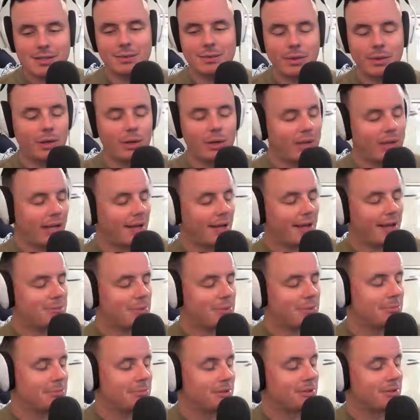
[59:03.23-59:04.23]
we asked
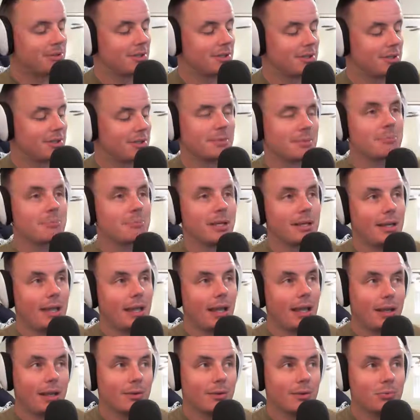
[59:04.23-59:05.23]
people to submit
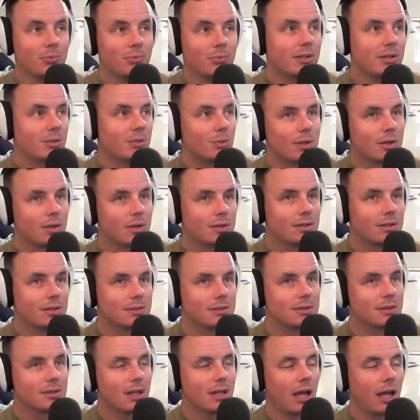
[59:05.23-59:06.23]
a real
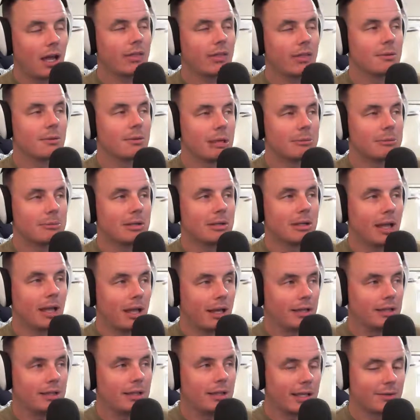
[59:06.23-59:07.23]
world and then maybe
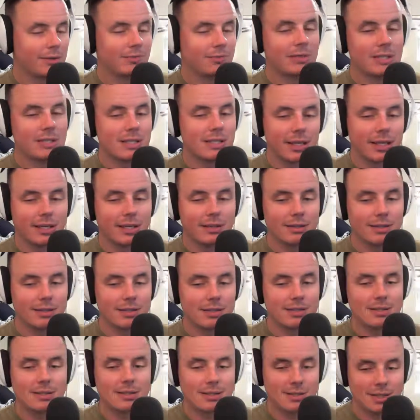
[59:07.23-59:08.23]
a like
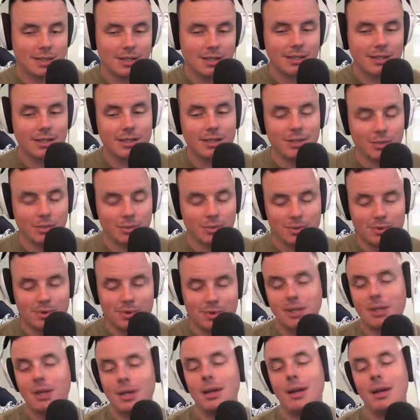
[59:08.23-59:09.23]
ridiculous, silly use.
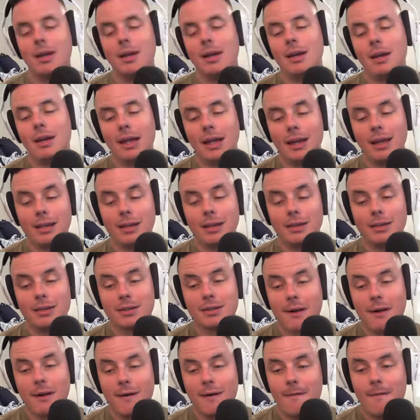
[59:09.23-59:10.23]
And
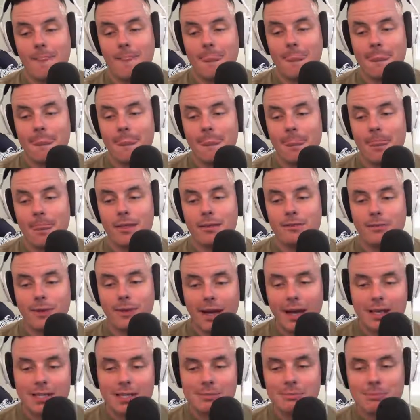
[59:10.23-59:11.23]
the
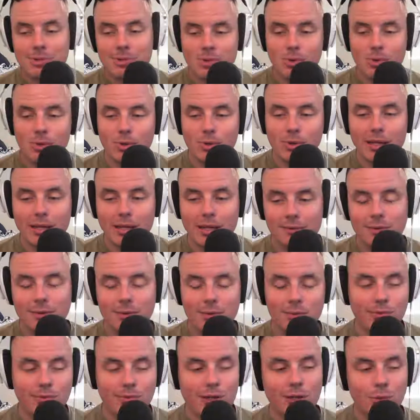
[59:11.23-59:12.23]
vast majority of
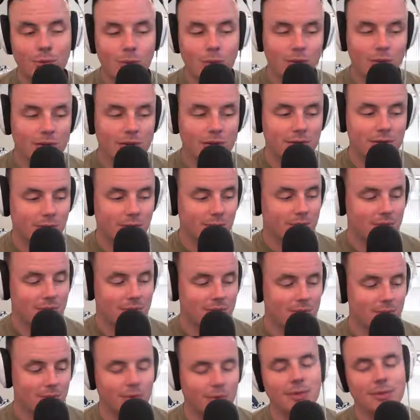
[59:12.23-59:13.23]
the real world
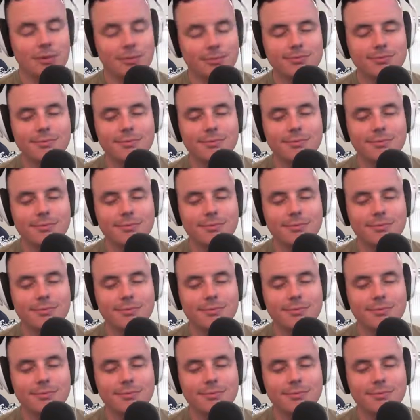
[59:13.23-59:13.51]
uses were,